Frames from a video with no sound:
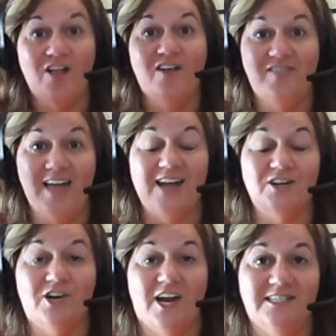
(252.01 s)
of
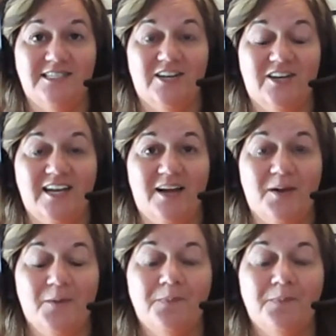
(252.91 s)
that criteria.